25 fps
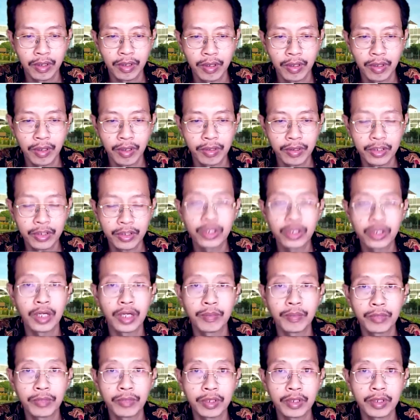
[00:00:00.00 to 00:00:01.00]
on the
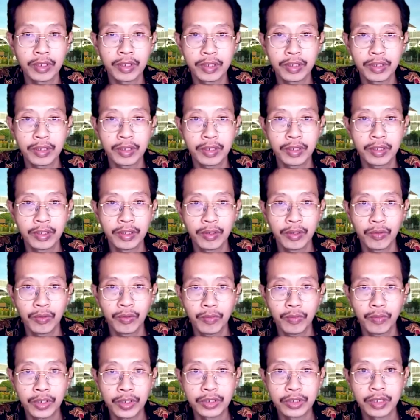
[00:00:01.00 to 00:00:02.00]
chapter
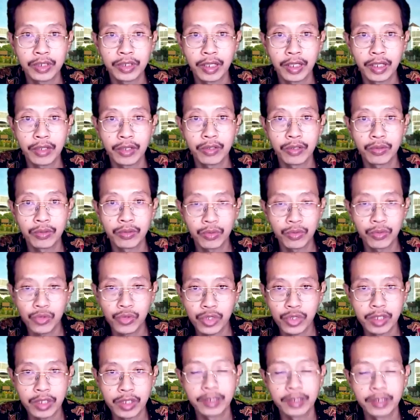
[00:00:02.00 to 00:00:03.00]
which
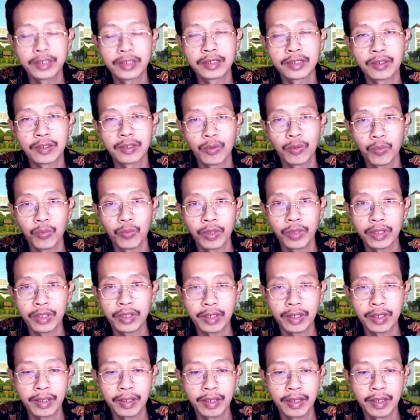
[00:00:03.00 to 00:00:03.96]
introduces what